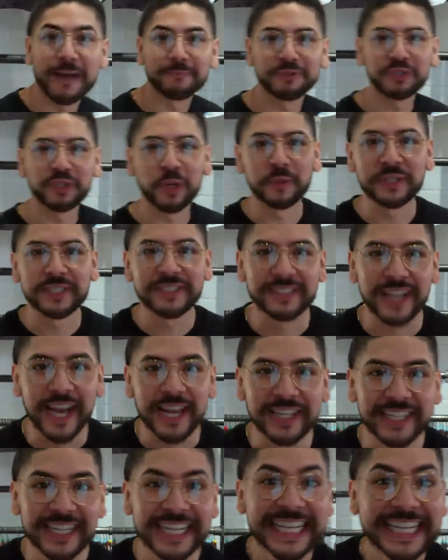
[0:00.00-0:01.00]
I'm so
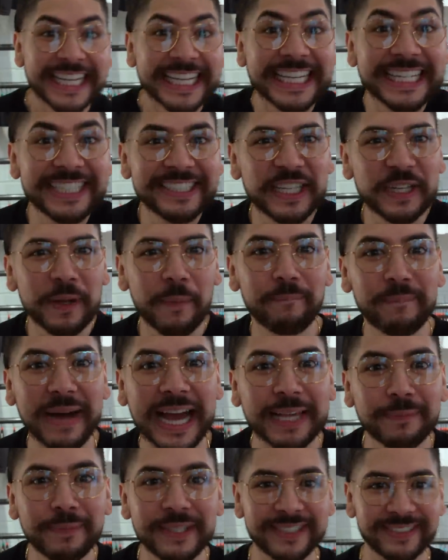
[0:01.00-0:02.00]
excited. He's gonna
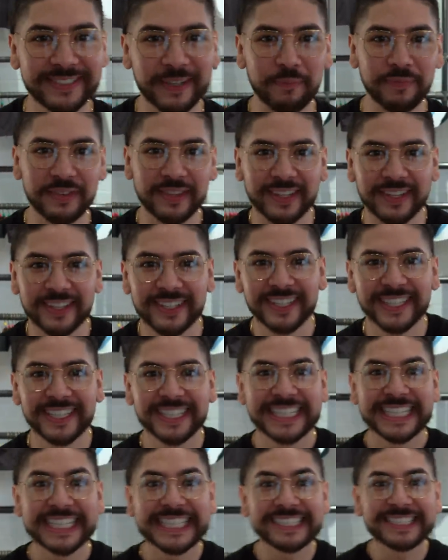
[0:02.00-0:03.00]
buy me something.
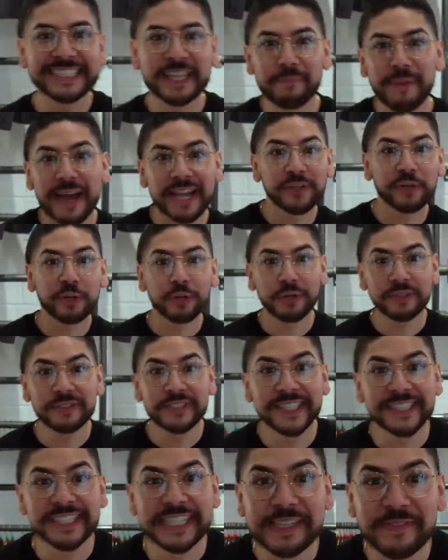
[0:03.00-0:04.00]
He's get my girl
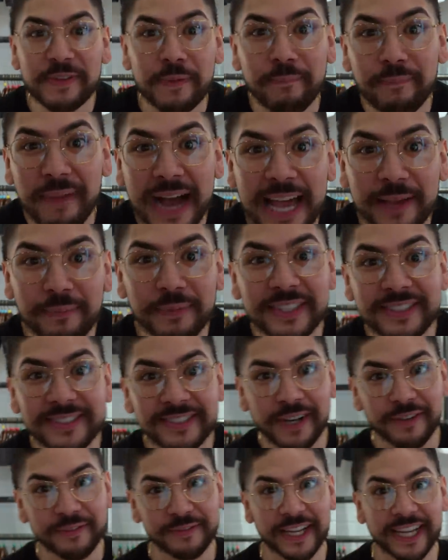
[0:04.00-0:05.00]
doesn't even buy me
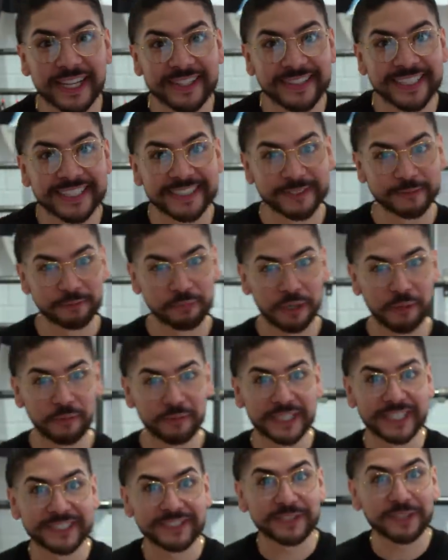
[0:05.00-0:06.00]
stuff like this, bro.
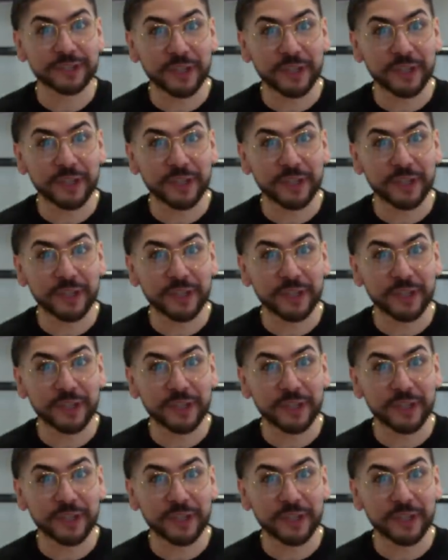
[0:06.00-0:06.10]
Let's